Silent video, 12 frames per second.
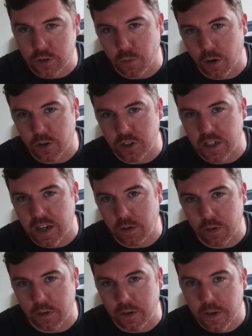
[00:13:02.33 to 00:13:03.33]
to watching it
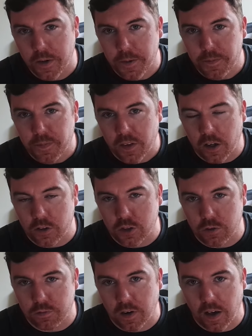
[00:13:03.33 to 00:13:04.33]
now and
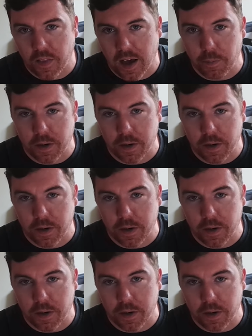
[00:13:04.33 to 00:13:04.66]
stuff like that.